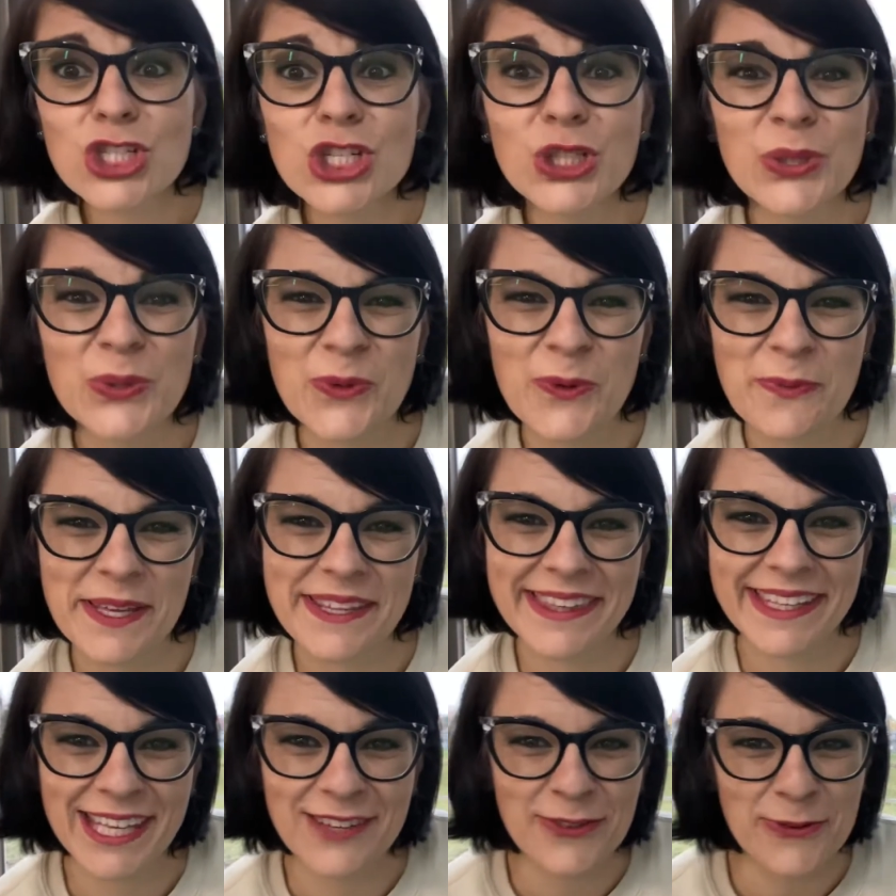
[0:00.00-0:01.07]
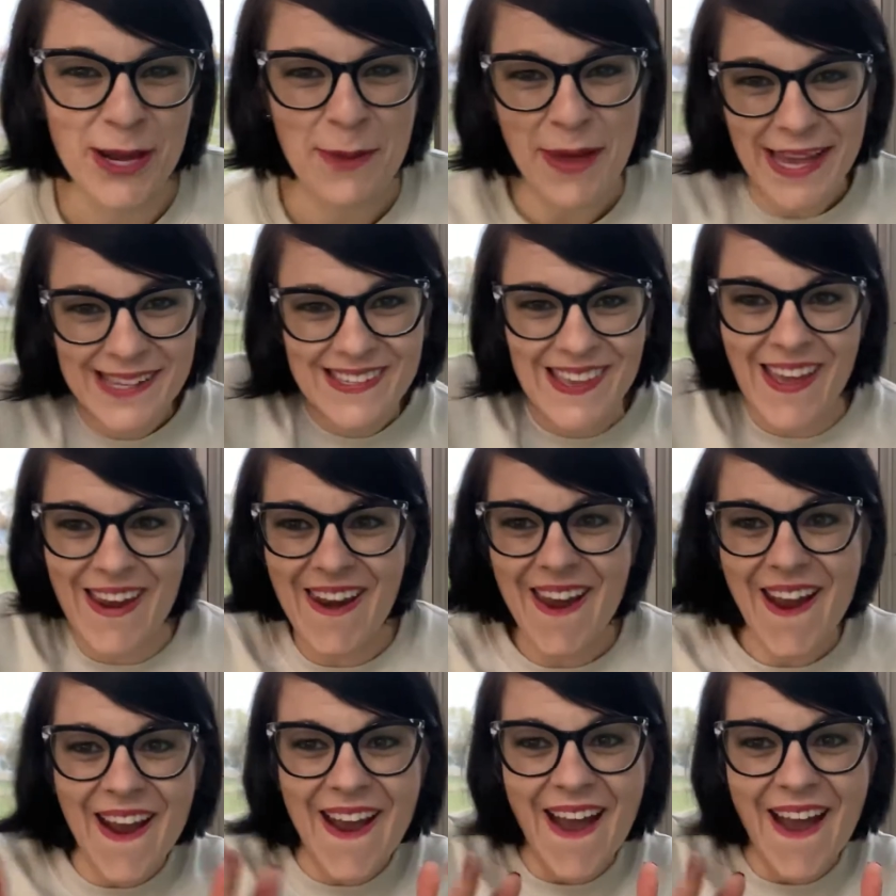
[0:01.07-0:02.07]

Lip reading: too will be in the giveaway basket.